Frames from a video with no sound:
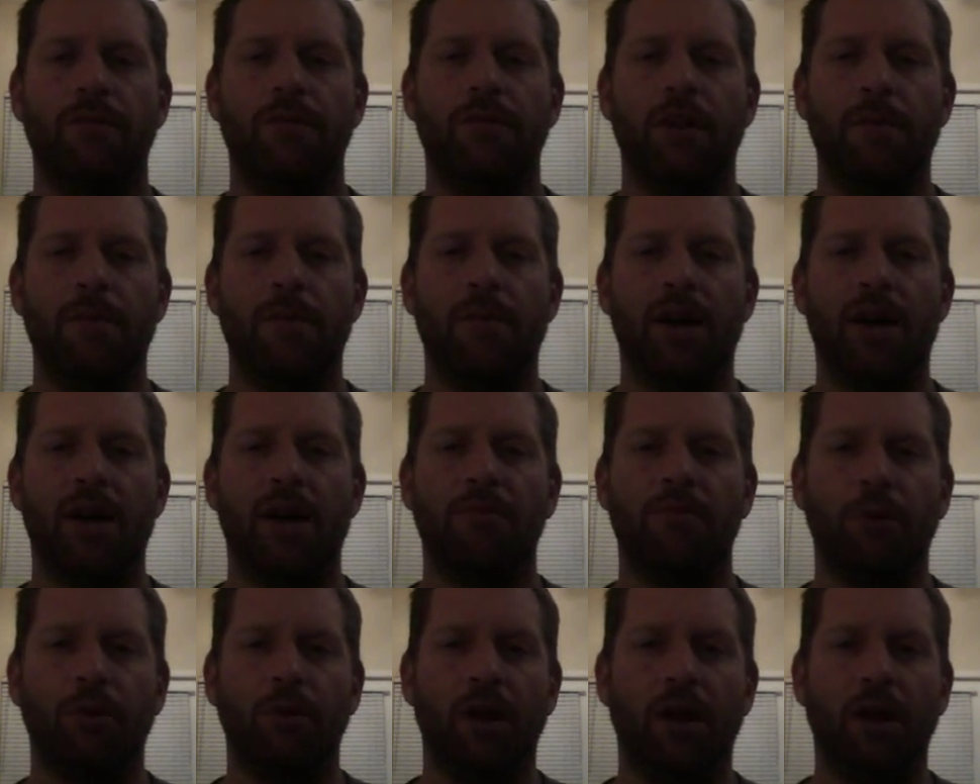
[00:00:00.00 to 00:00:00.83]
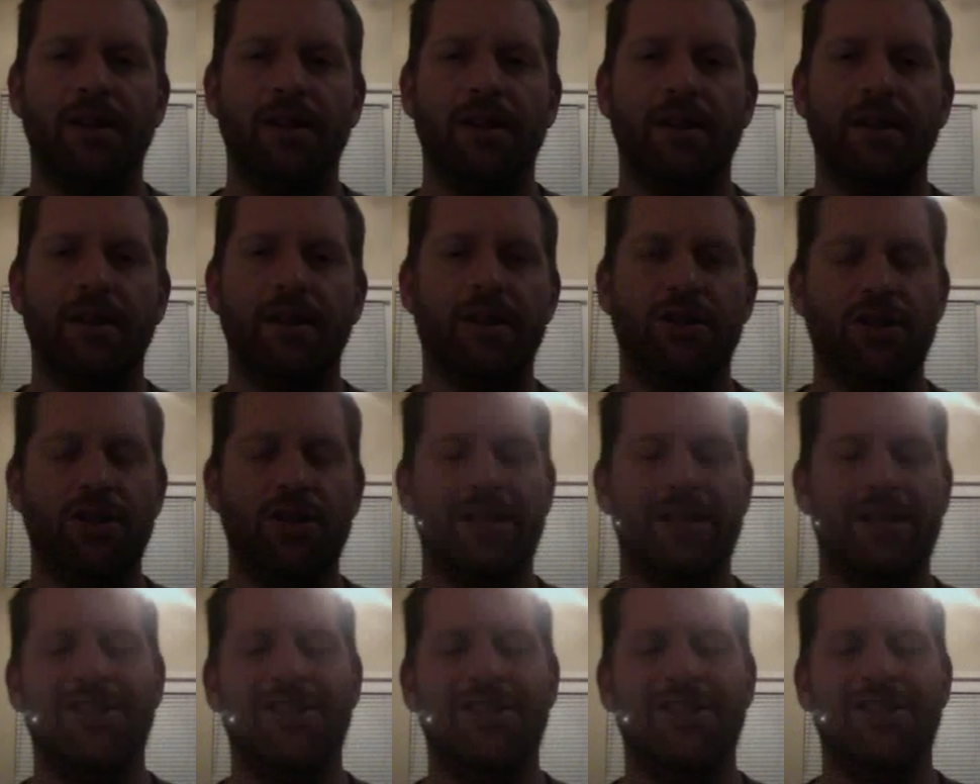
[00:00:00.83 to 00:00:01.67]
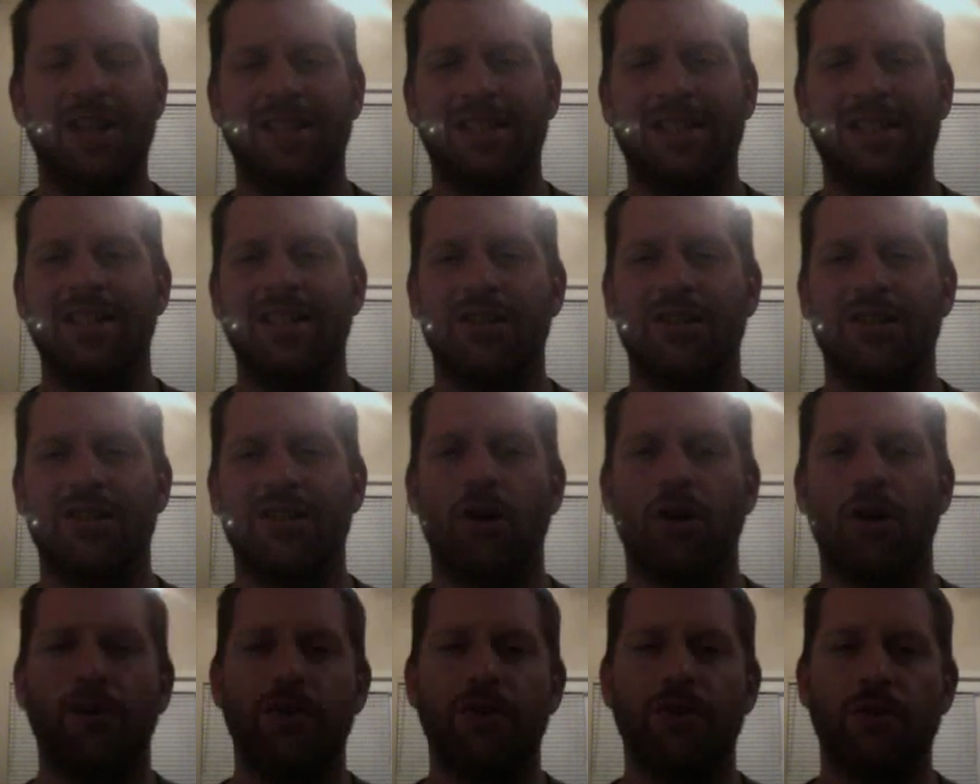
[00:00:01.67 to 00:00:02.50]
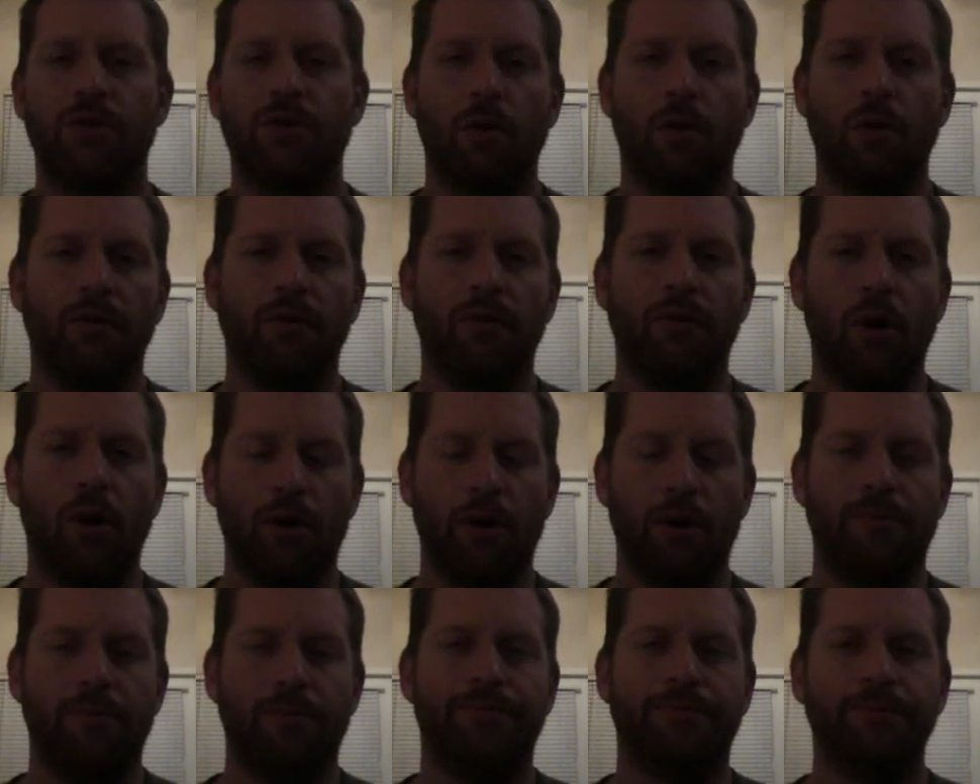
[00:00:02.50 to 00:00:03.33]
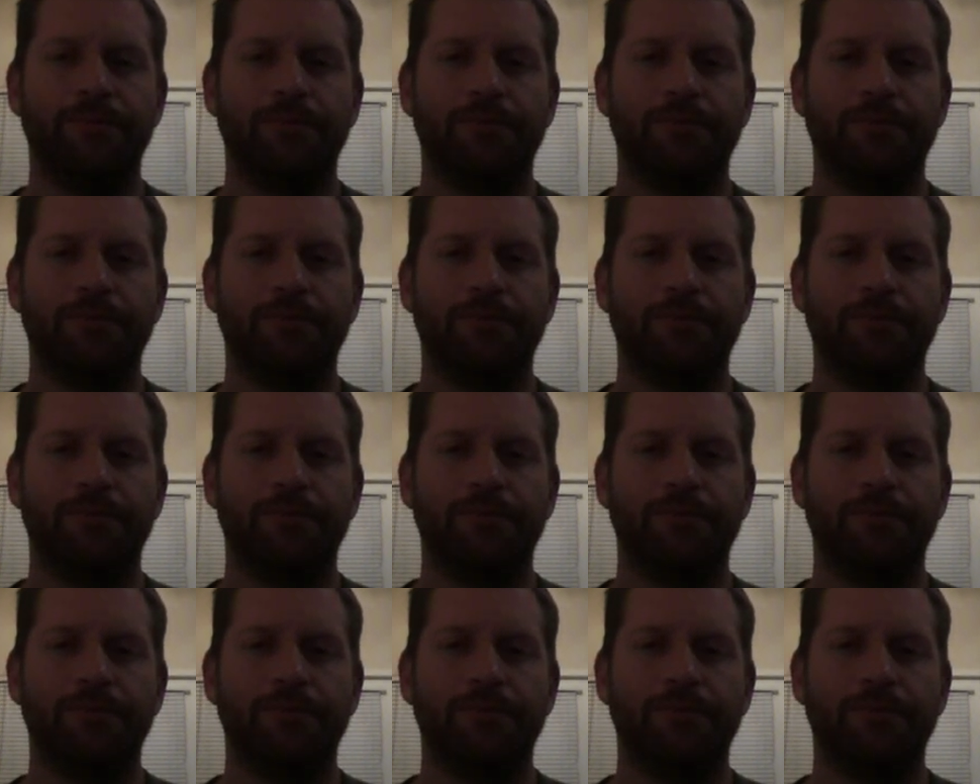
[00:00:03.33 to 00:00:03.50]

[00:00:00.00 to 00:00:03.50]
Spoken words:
The amount of blood that is ejected is called the stroke volume.